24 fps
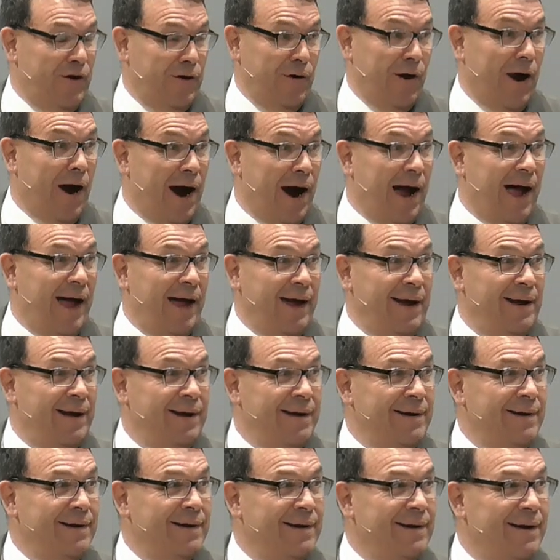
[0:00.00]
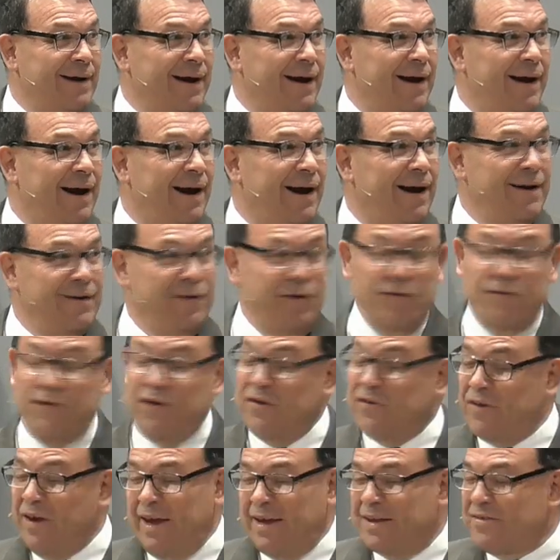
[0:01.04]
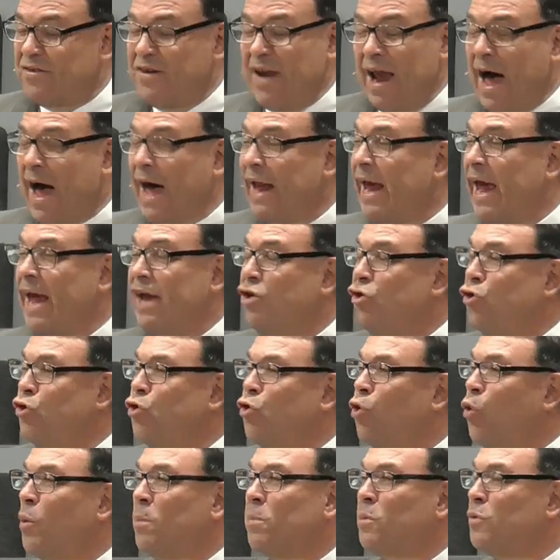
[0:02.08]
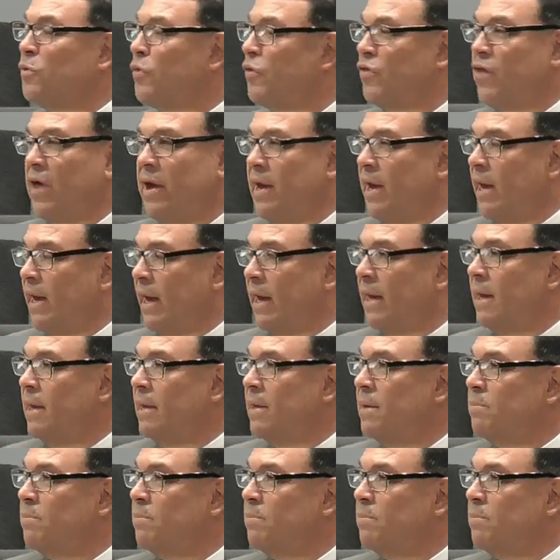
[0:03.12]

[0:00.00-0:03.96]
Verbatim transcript: all right? You just, it's not a normal thing.